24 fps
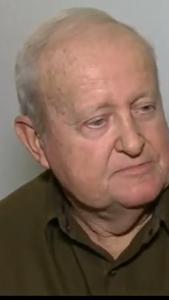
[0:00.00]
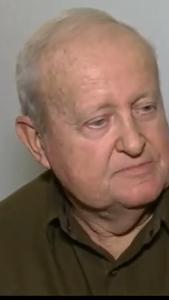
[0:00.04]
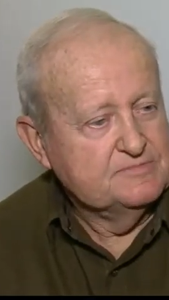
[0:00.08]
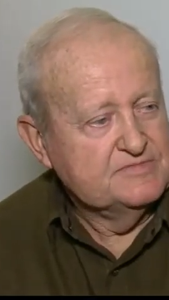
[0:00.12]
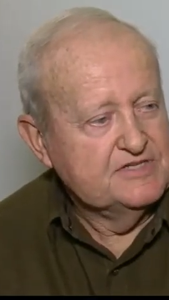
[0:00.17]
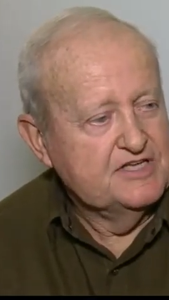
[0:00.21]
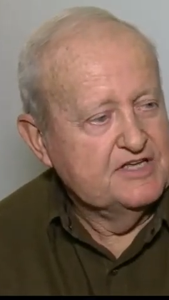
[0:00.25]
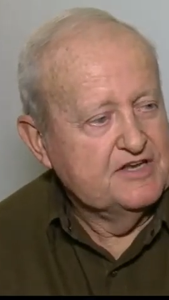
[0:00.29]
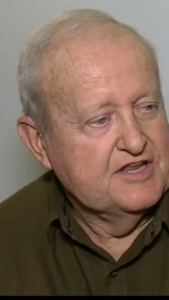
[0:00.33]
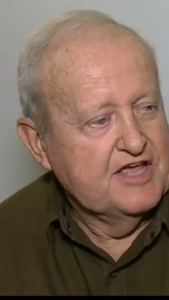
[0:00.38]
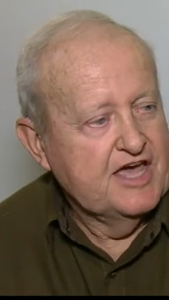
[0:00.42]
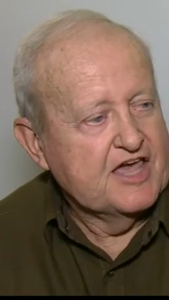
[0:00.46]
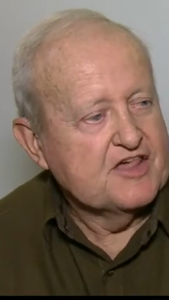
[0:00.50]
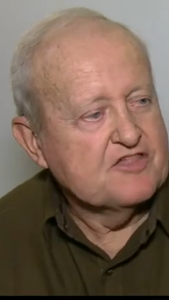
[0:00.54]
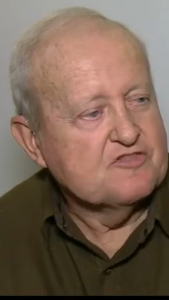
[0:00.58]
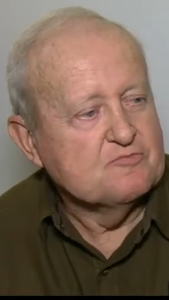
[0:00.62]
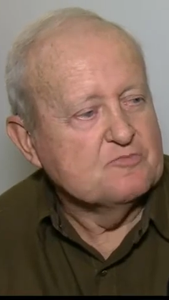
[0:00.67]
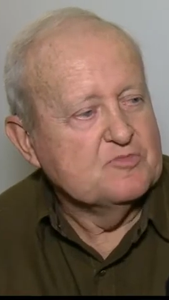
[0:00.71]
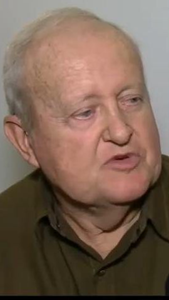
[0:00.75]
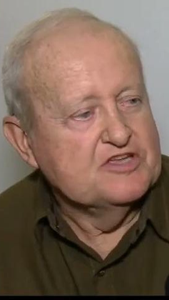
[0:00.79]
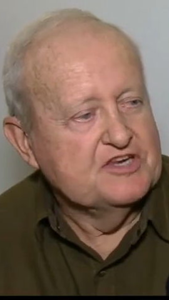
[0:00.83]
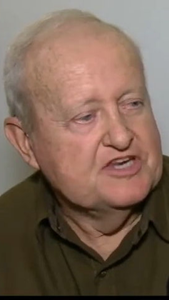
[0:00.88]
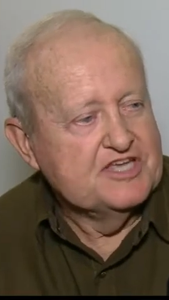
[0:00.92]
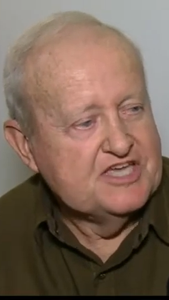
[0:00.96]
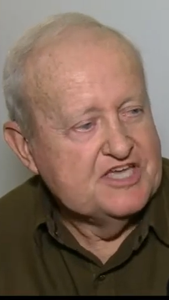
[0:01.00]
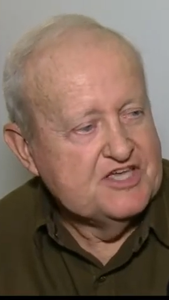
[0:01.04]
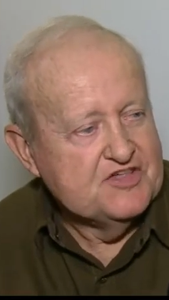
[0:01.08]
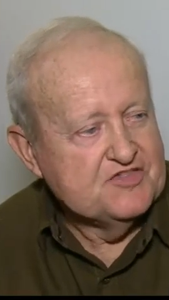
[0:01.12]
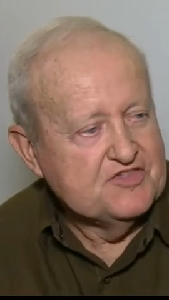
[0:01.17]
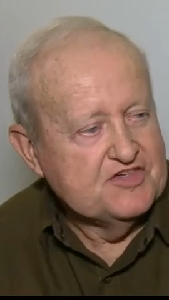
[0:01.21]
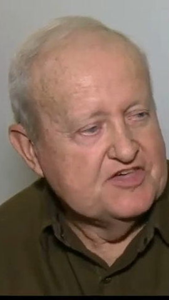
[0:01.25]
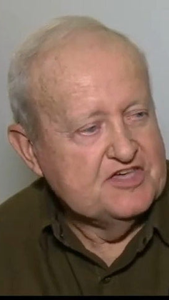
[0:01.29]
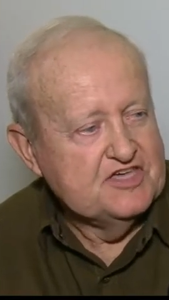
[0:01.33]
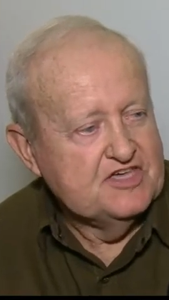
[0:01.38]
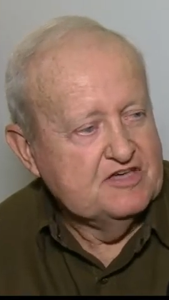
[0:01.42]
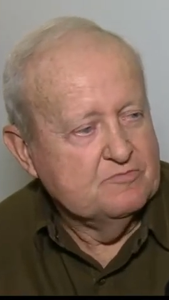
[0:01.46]
It hasn't been
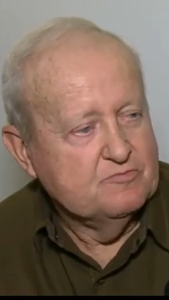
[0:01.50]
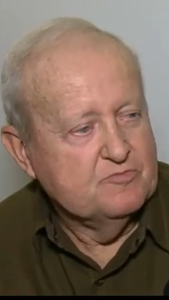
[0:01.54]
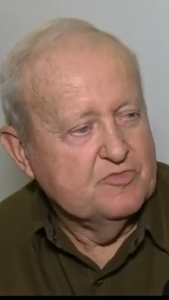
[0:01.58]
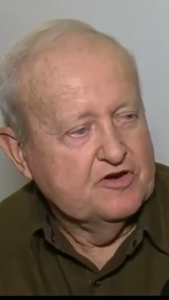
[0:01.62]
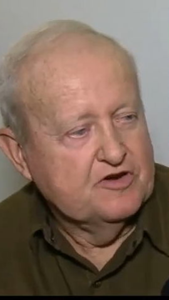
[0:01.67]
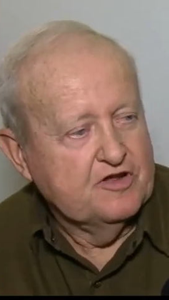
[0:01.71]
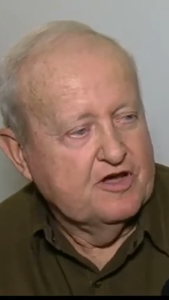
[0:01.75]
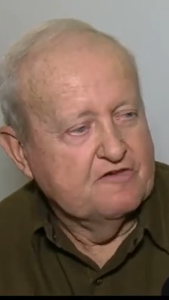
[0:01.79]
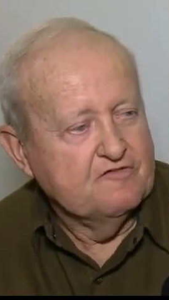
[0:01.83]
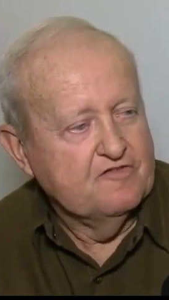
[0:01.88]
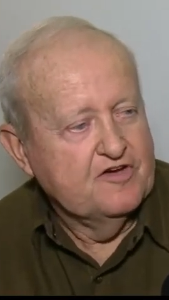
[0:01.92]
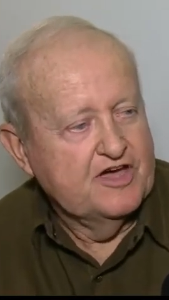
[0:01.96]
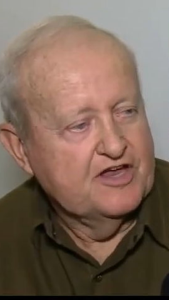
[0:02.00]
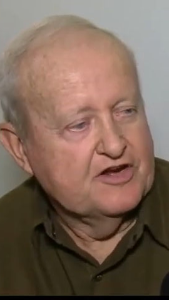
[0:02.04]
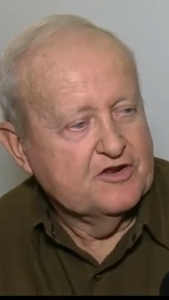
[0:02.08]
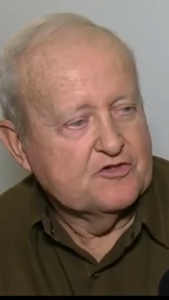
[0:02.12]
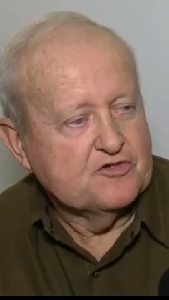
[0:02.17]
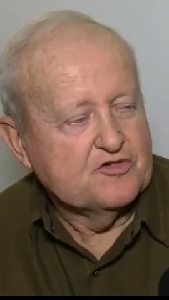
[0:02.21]
easy, but I've had